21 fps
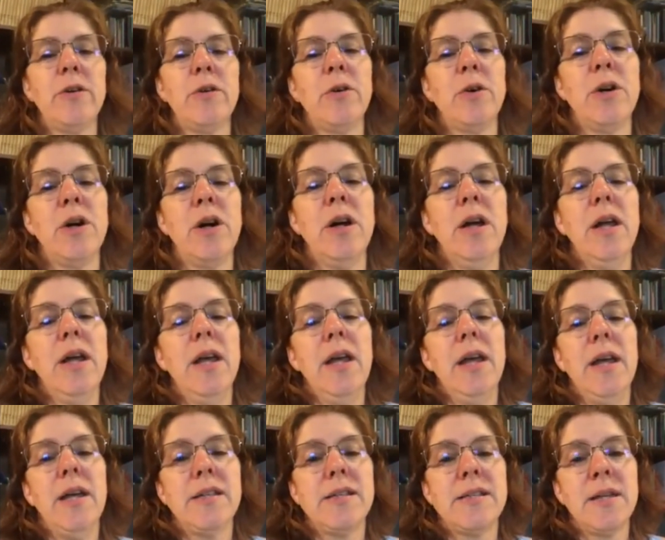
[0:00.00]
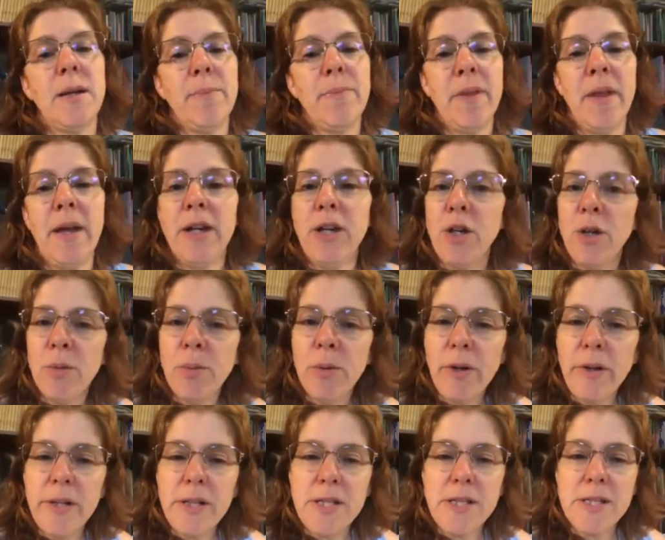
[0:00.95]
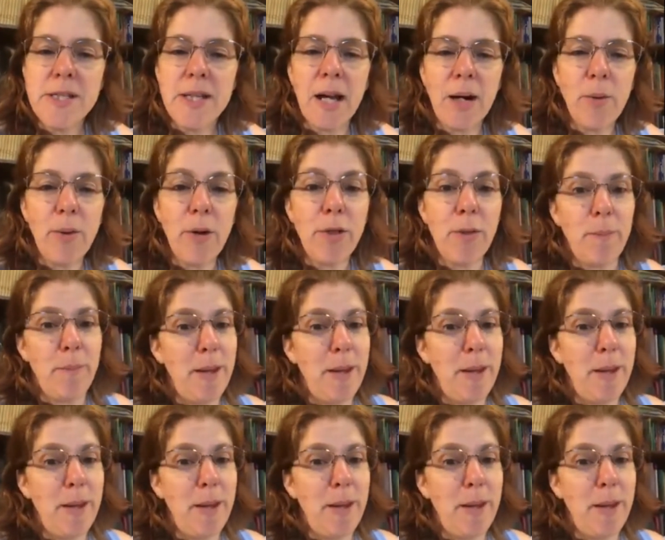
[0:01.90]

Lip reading: or it's something that you're really stuck with,